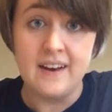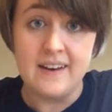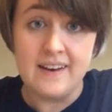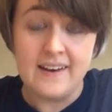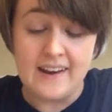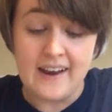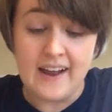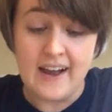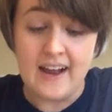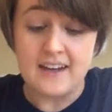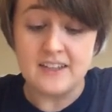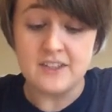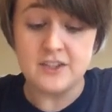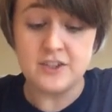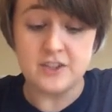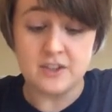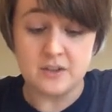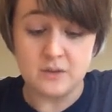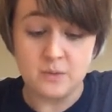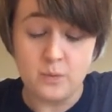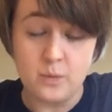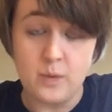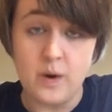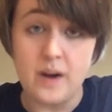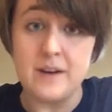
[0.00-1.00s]
Not
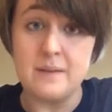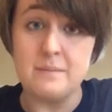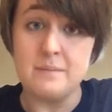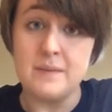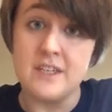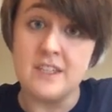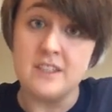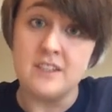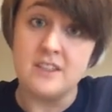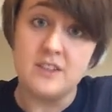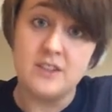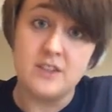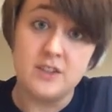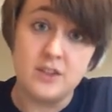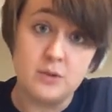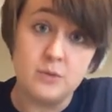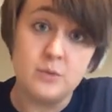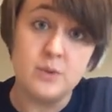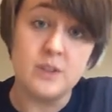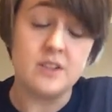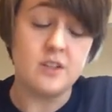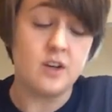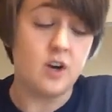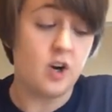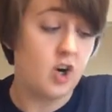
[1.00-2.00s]
sure what I'm going to do
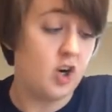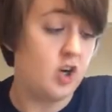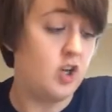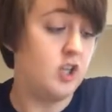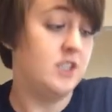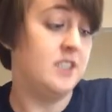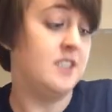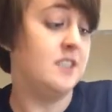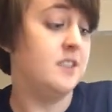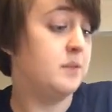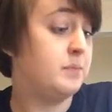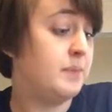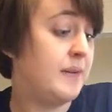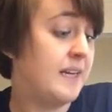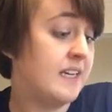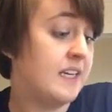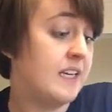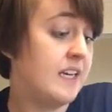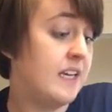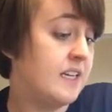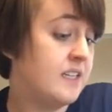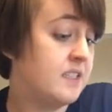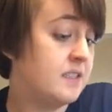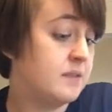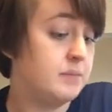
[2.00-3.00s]
with all these
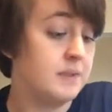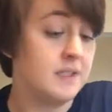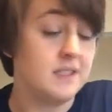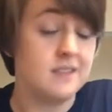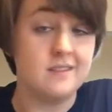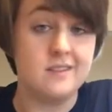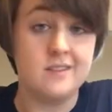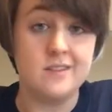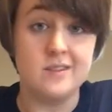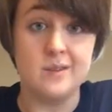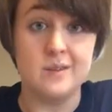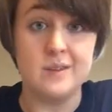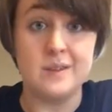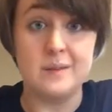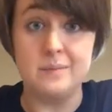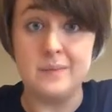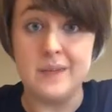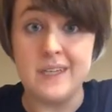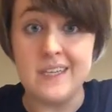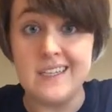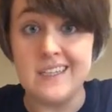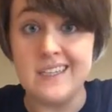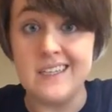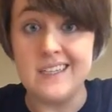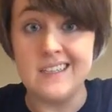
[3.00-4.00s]
pancakes because there's only
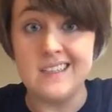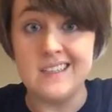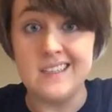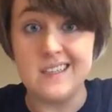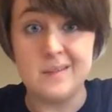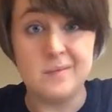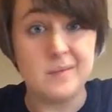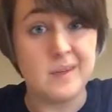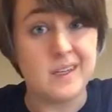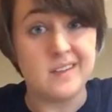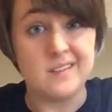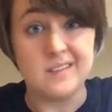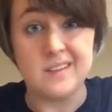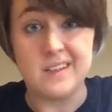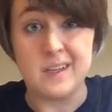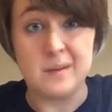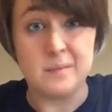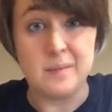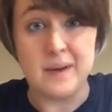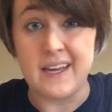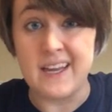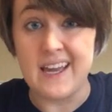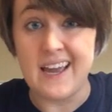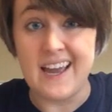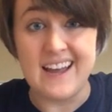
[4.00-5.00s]
me to eat them. I don't think
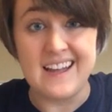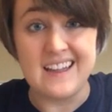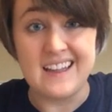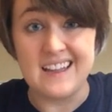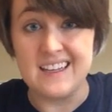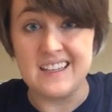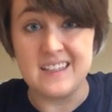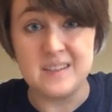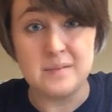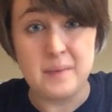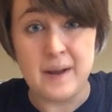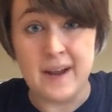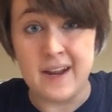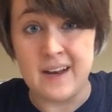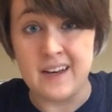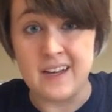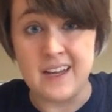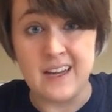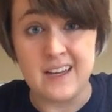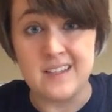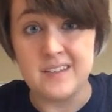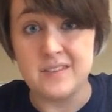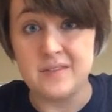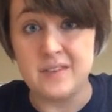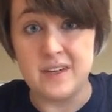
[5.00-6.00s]
my cat likes
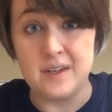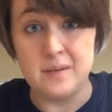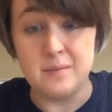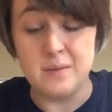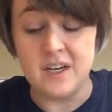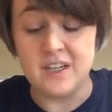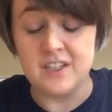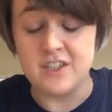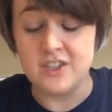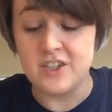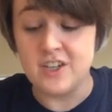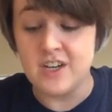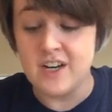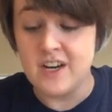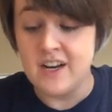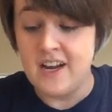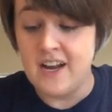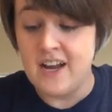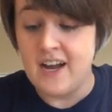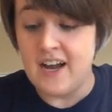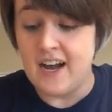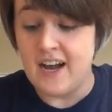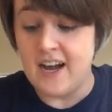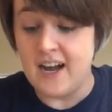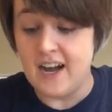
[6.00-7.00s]
pancakes very much.
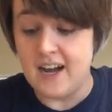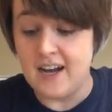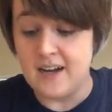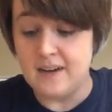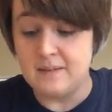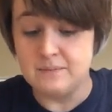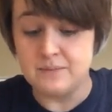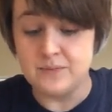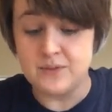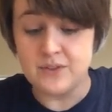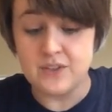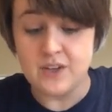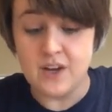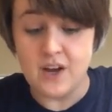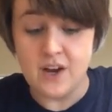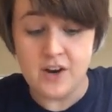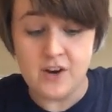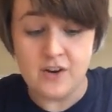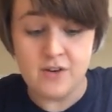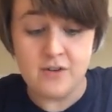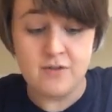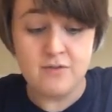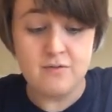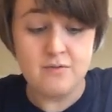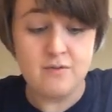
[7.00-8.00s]

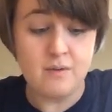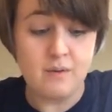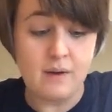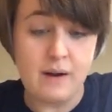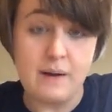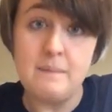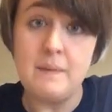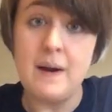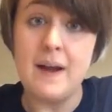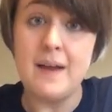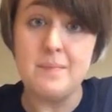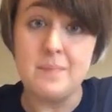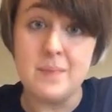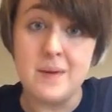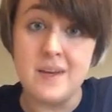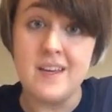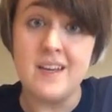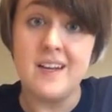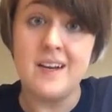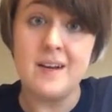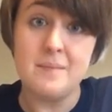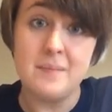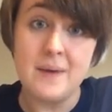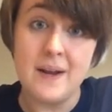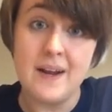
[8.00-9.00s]
So I might be
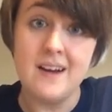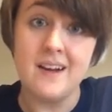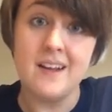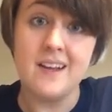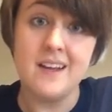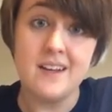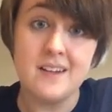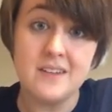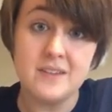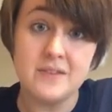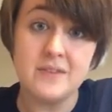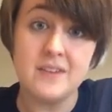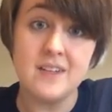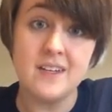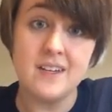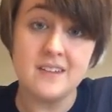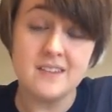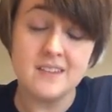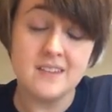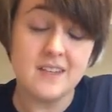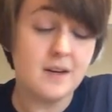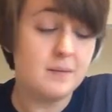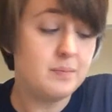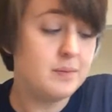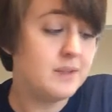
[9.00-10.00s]
eating pancakes for the
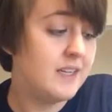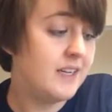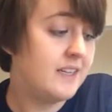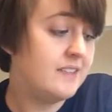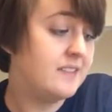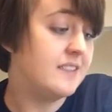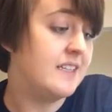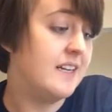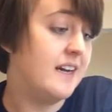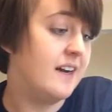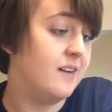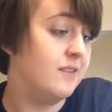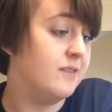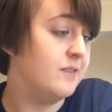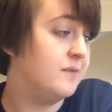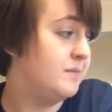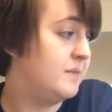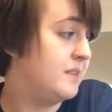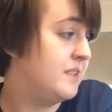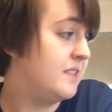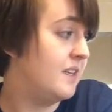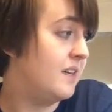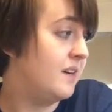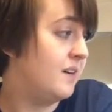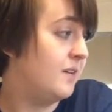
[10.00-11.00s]
next couple days now.
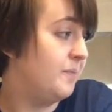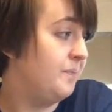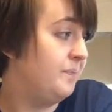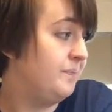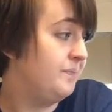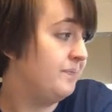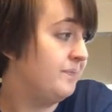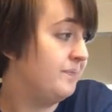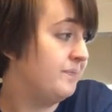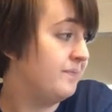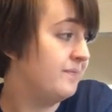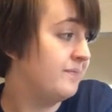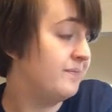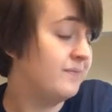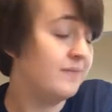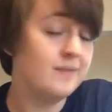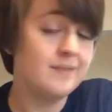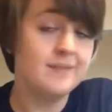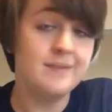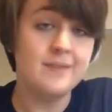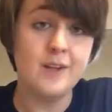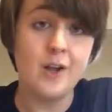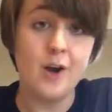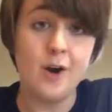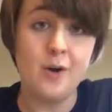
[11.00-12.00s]
So
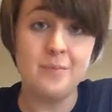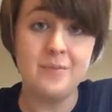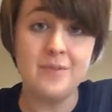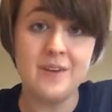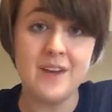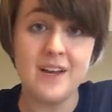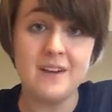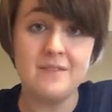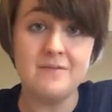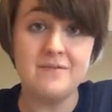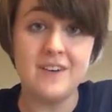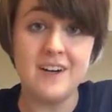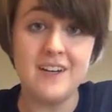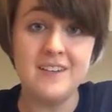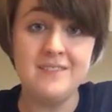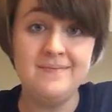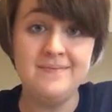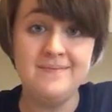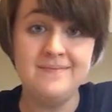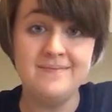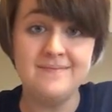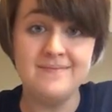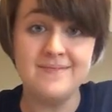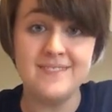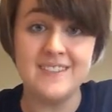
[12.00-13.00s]
hope you had fun.
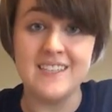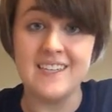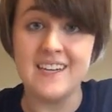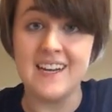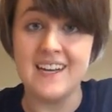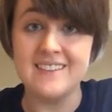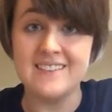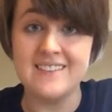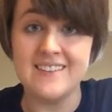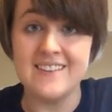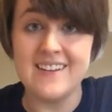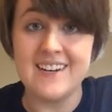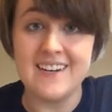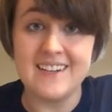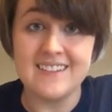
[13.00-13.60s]
See you guys in the